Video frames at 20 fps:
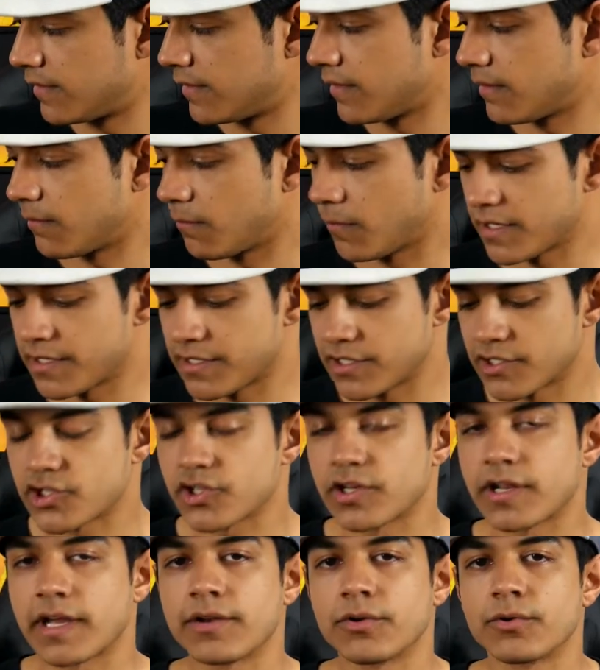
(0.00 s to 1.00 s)
one
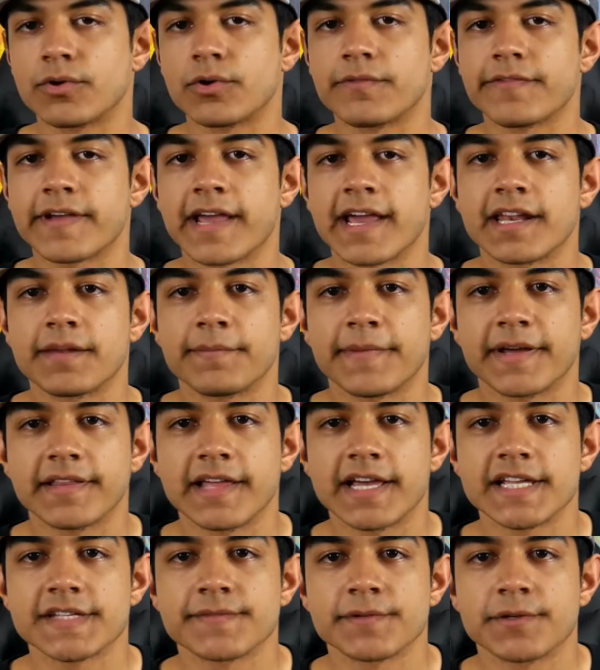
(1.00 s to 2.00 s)
addition, I don't know if I had in my
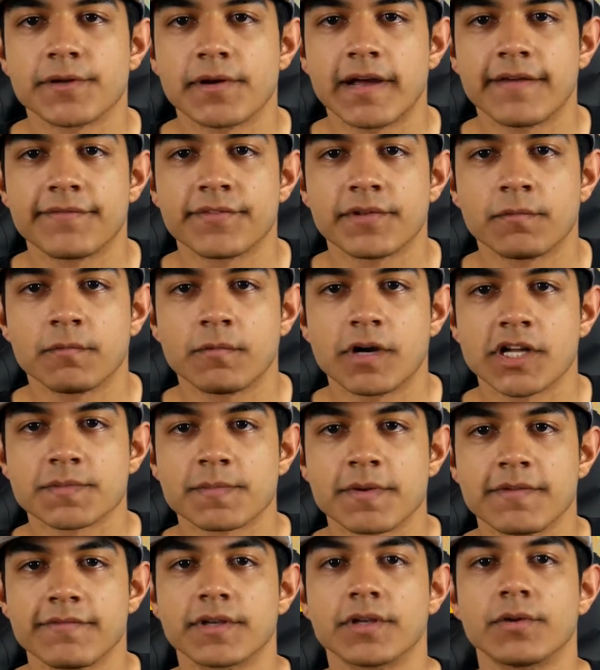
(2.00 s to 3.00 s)
last video, I have to watch
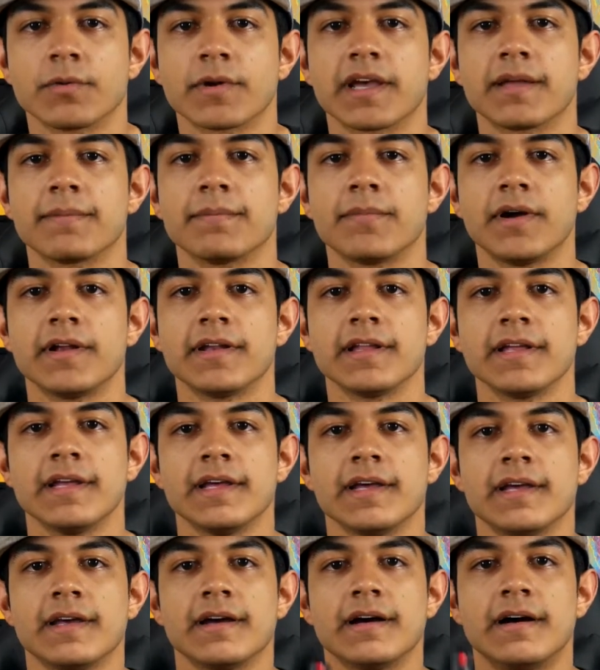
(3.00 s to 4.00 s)
my video again, but
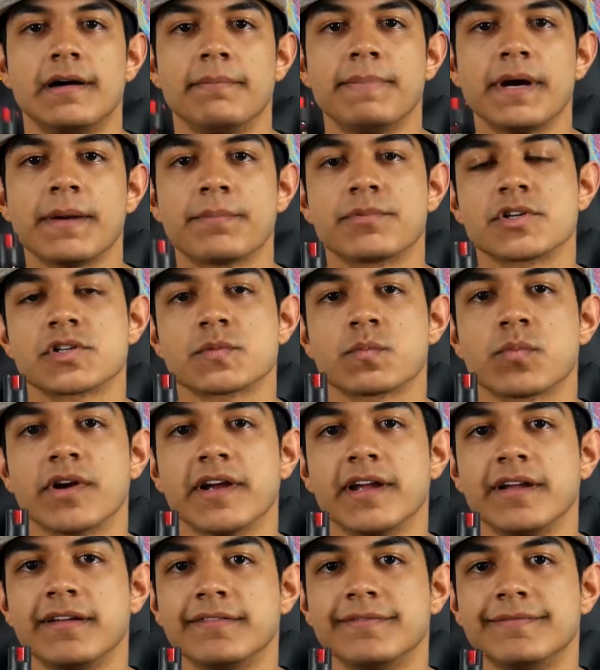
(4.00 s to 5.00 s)
pepper
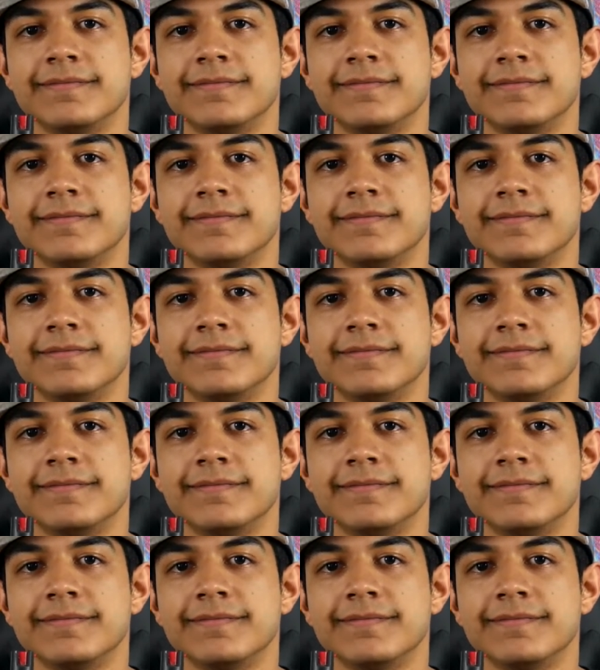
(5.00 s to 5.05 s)
spray.